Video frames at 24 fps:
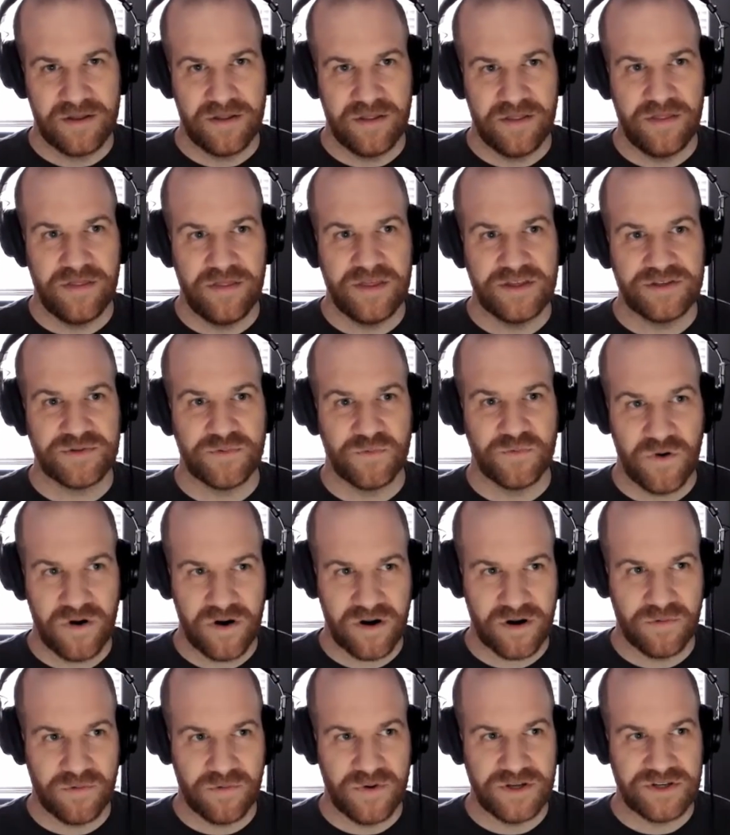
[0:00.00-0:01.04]
this
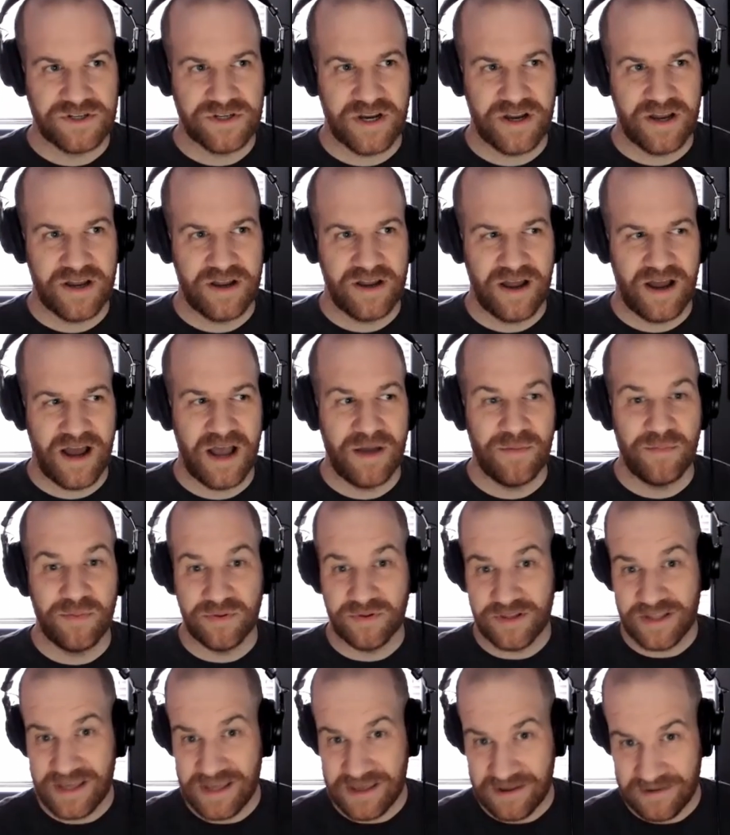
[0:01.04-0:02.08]
work, which I
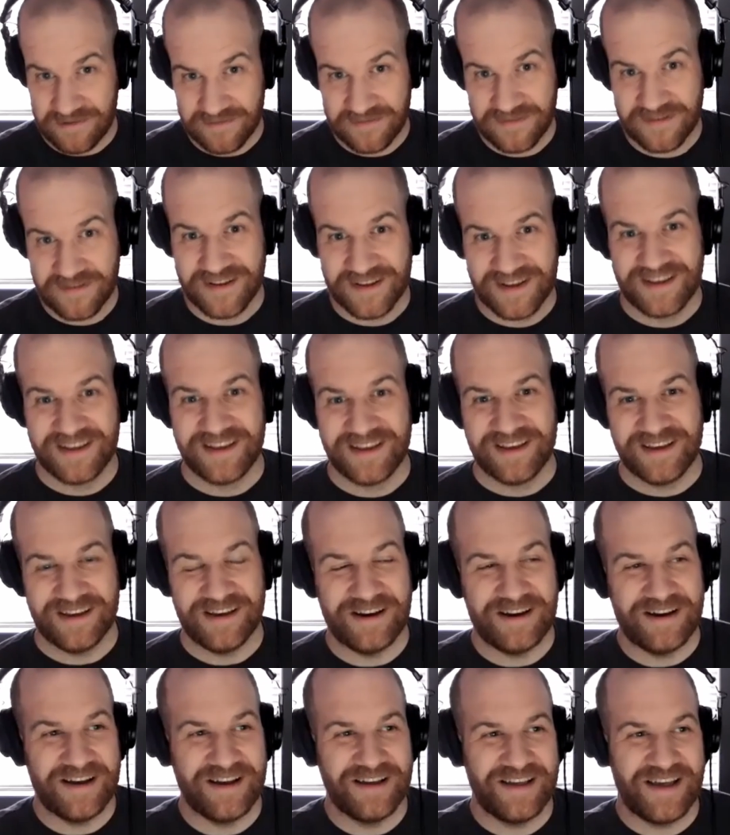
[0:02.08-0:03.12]
believe,
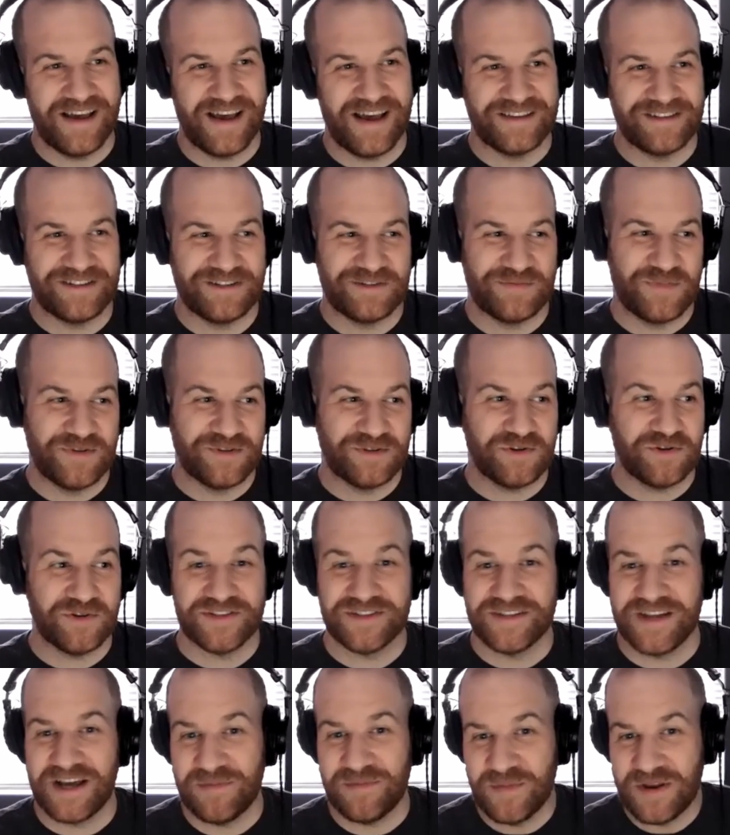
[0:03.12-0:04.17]
as it's been told,
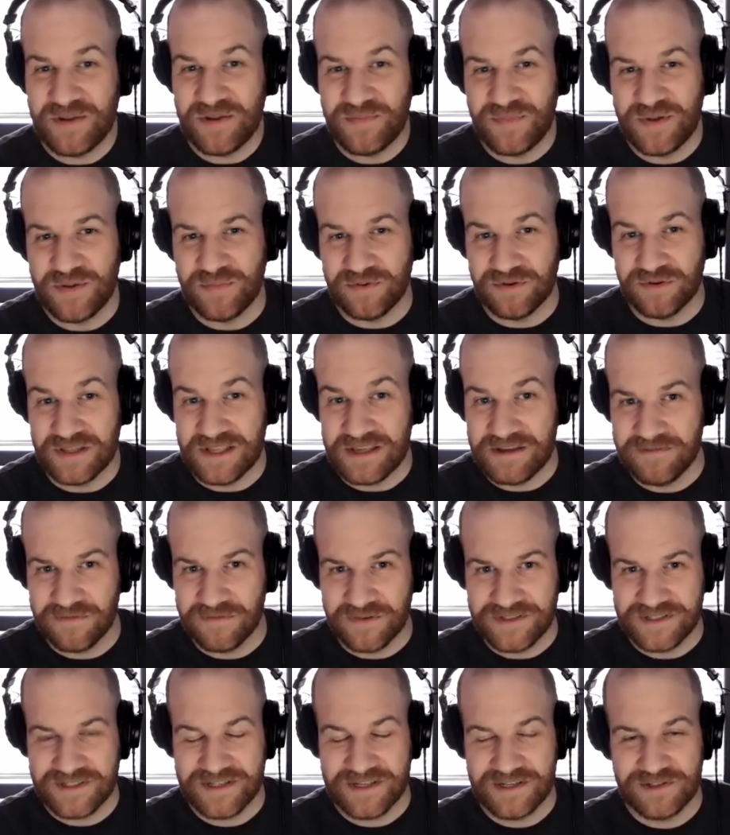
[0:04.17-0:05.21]
because not many people leave
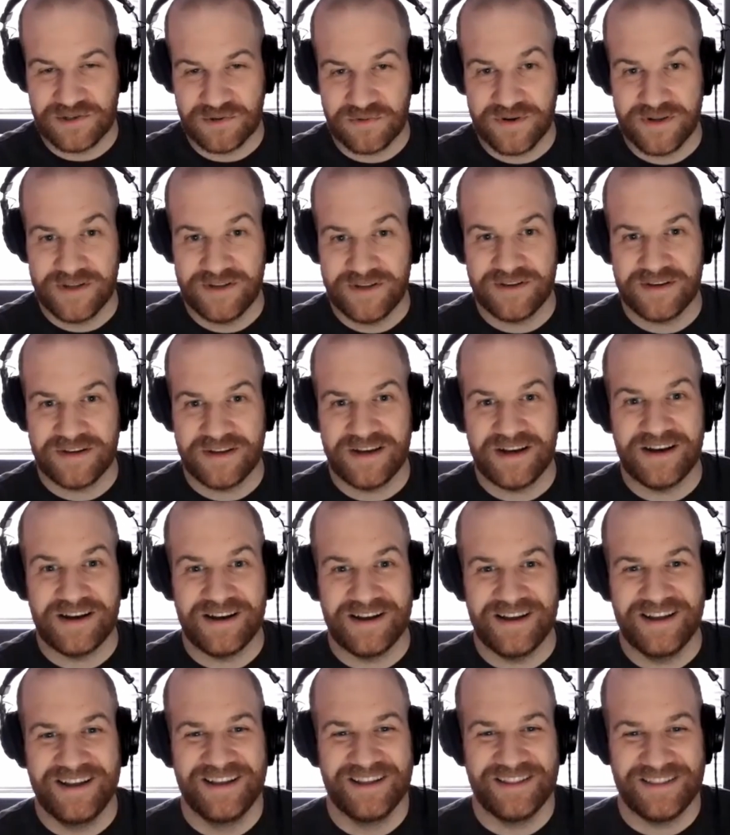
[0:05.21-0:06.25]
once they join,
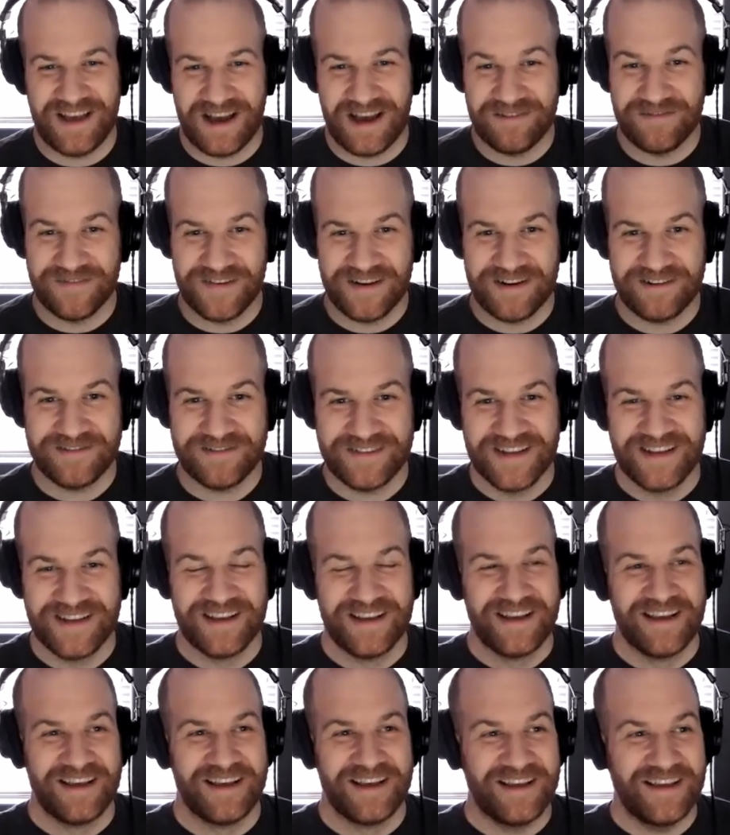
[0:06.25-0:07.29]
I've found,
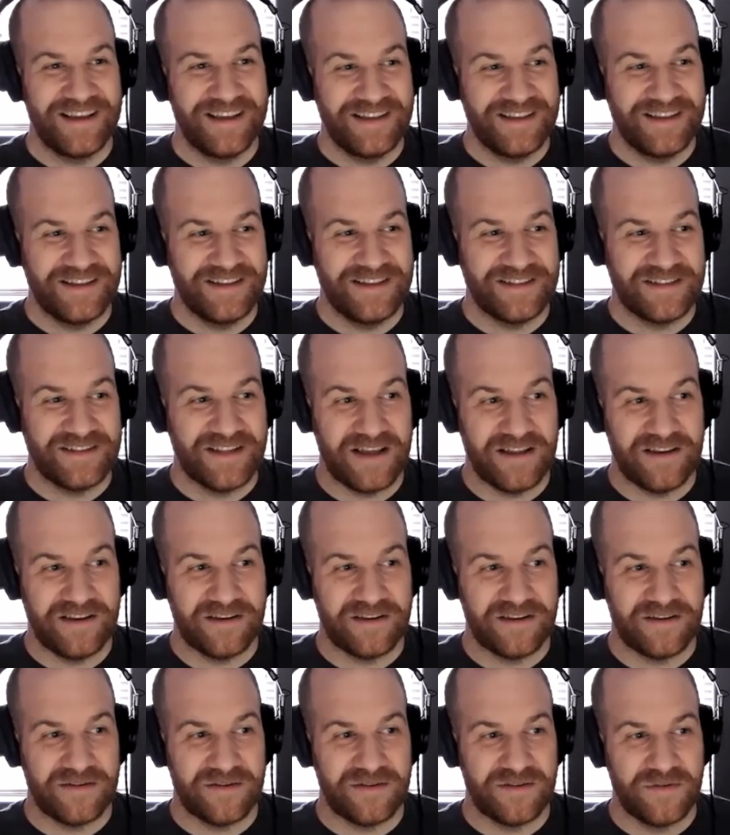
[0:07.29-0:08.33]
is that
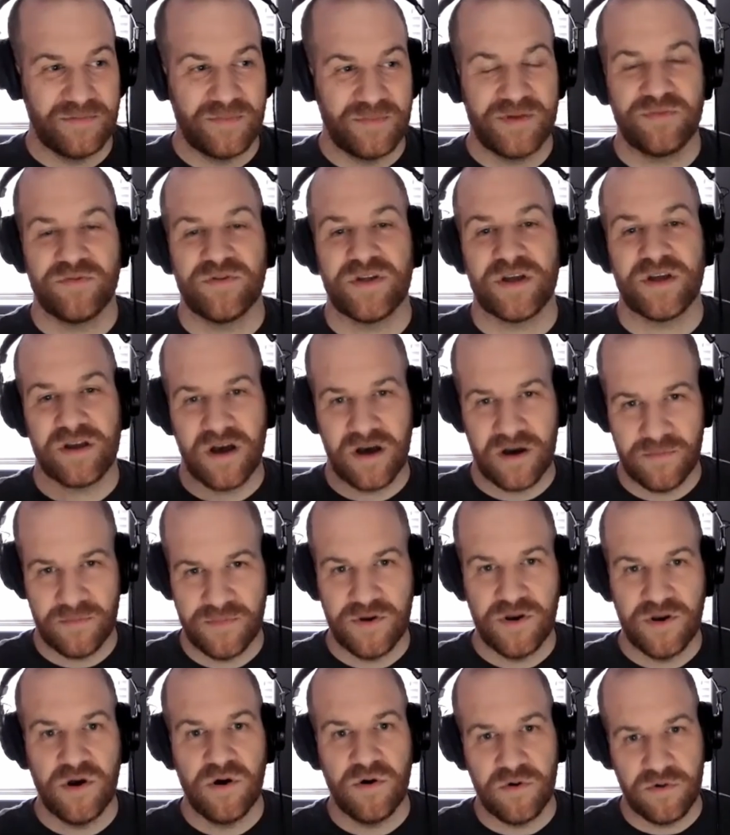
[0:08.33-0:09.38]
the people that
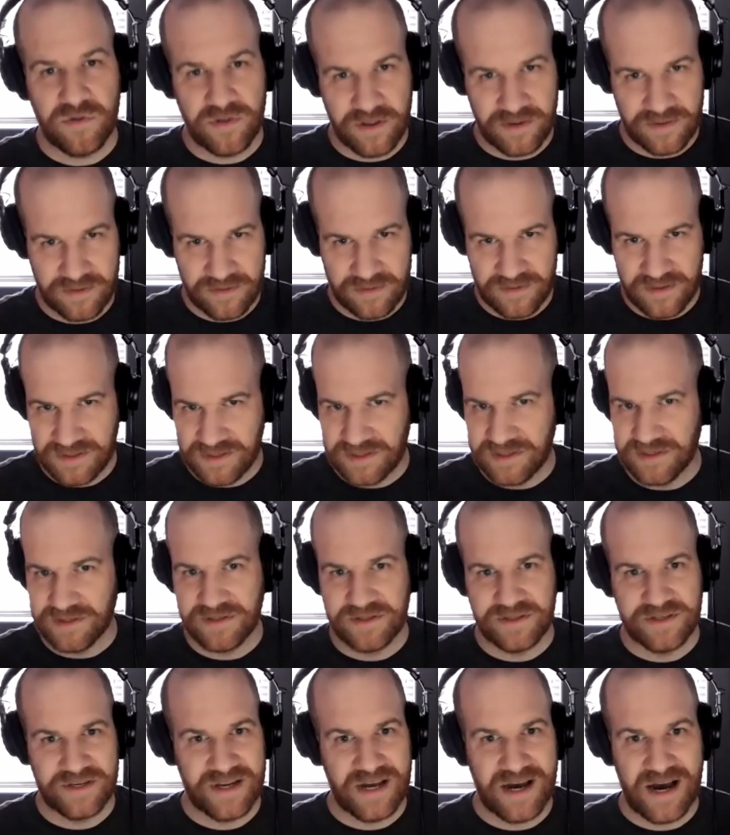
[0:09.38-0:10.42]
come know that this
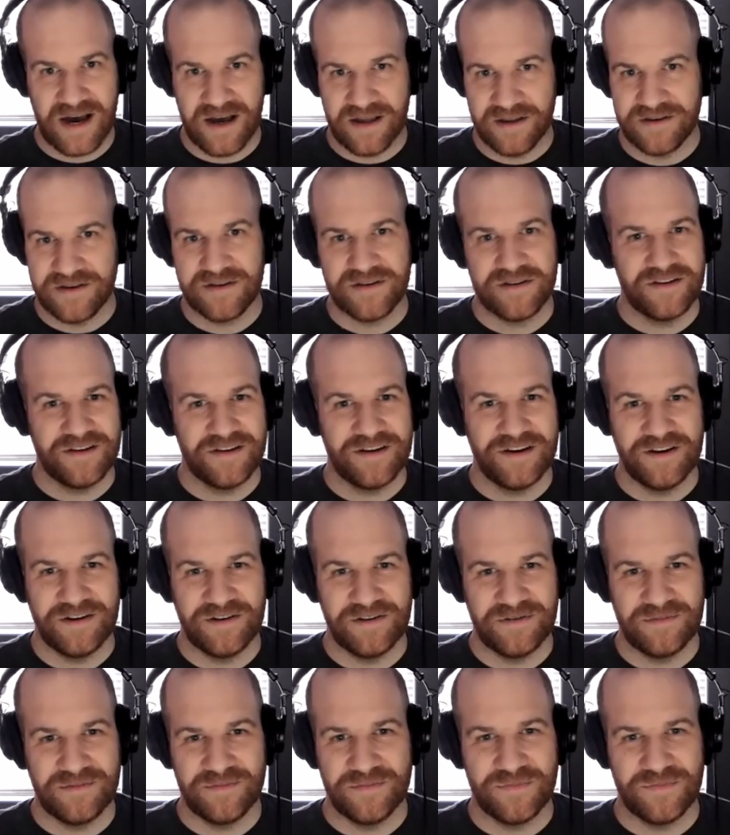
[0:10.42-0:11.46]
is not
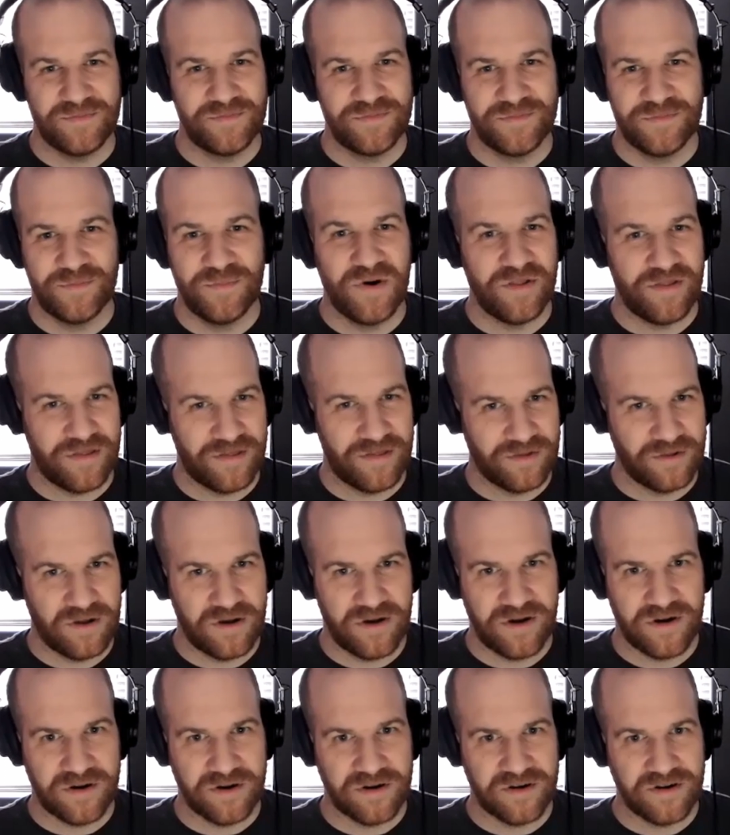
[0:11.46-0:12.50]
a
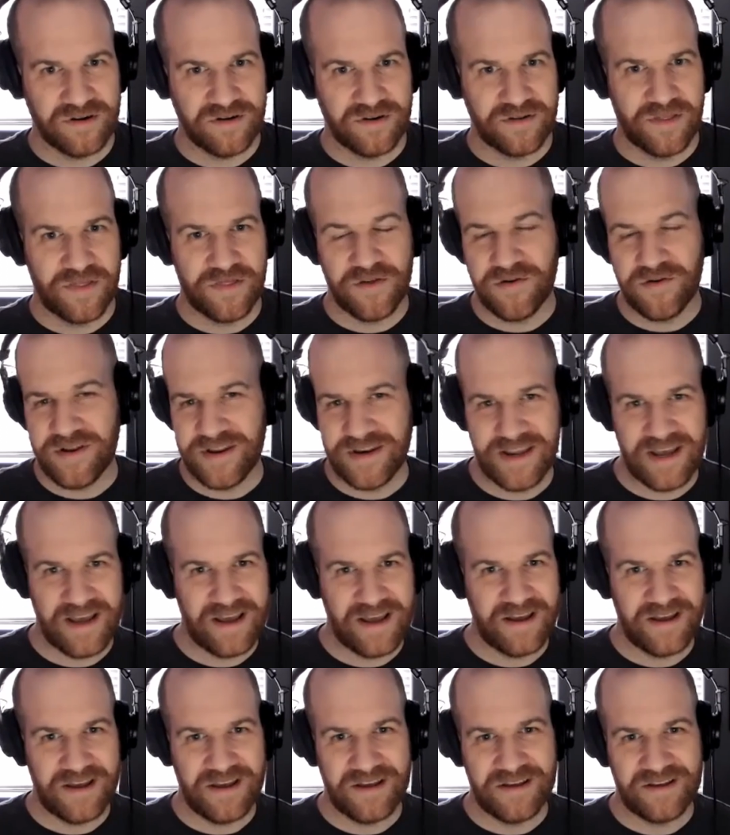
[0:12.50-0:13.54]
month-long,
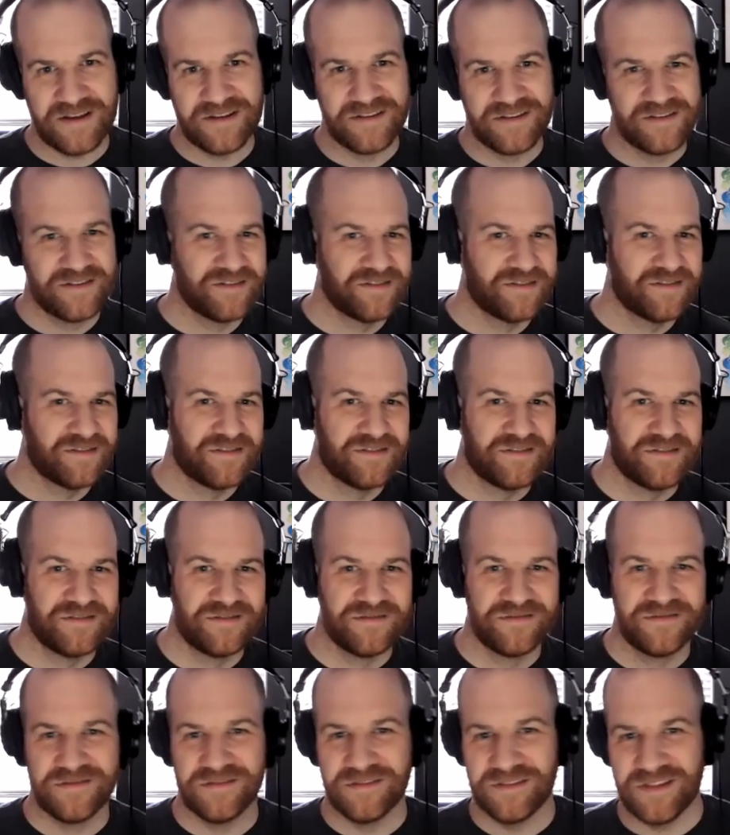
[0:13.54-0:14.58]
30-day,
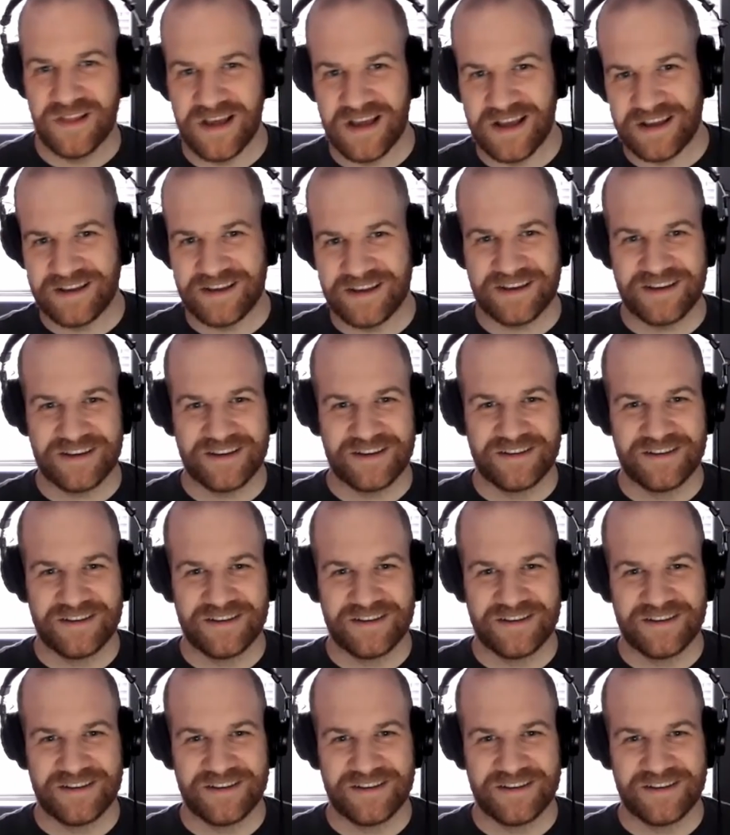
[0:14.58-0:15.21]
like,